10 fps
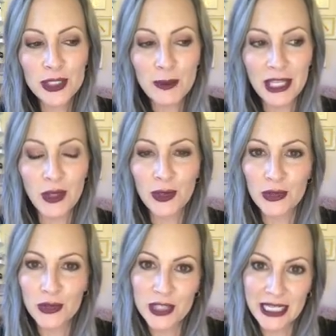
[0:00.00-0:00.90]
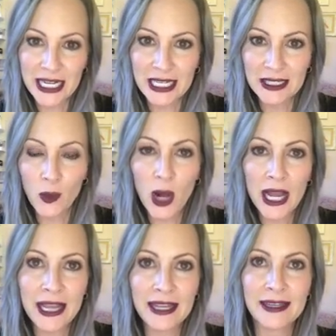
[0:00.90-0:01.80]
make you understand
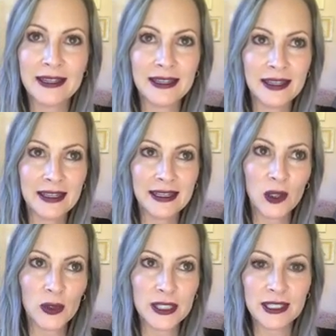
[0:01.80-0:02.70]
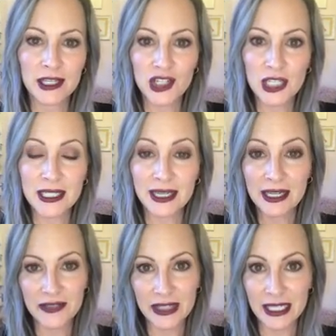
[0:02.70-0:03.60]
why it holds such
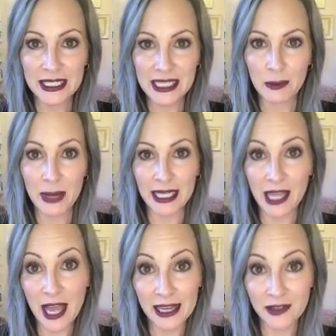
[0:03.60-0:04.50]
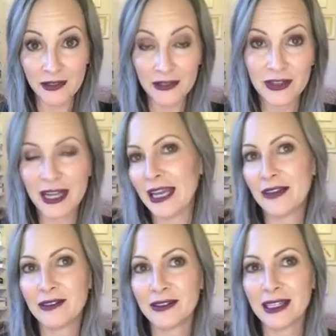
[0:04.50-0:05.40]
significance in my life,
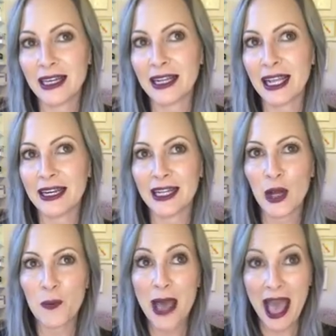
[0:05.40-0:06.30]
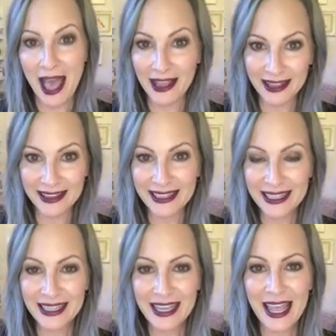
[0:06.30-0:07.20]
I got to kind of go back
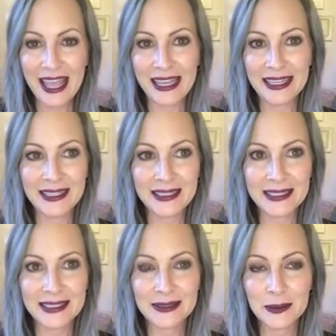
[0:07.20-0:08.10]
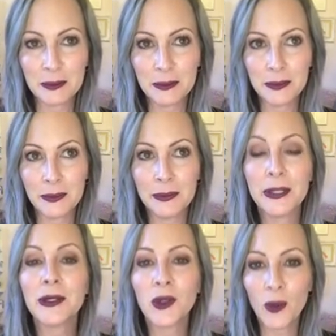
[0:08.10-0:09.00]
and
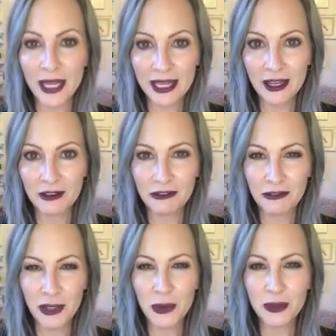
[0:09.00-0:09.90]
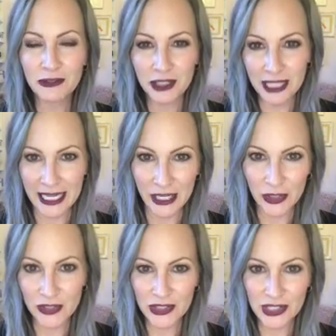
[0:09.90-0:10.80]
peel away a few of the
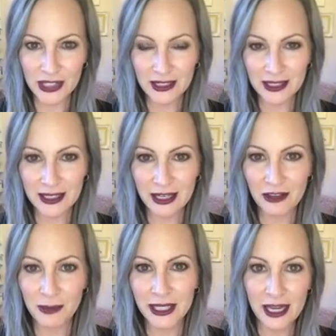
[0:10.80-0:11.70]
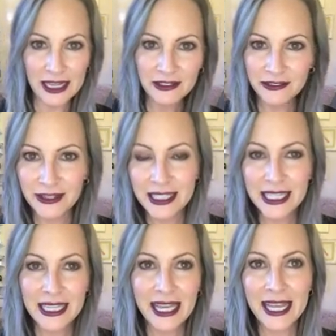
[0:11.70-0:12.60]
layers of my life
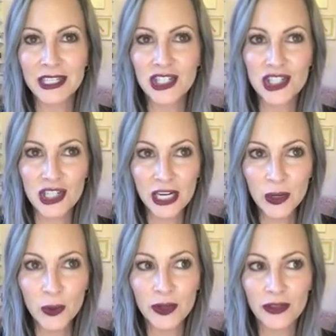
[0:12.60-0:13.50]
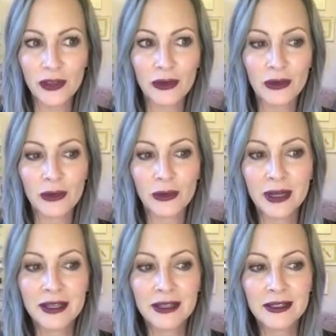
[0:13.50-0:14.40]
and share with you
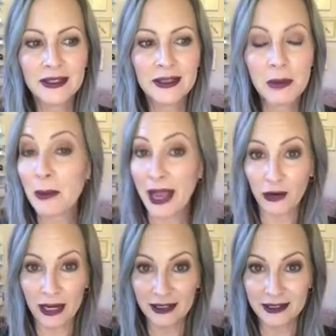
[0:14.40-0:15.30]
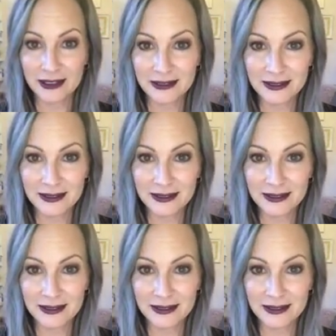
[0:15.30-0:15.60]
my background.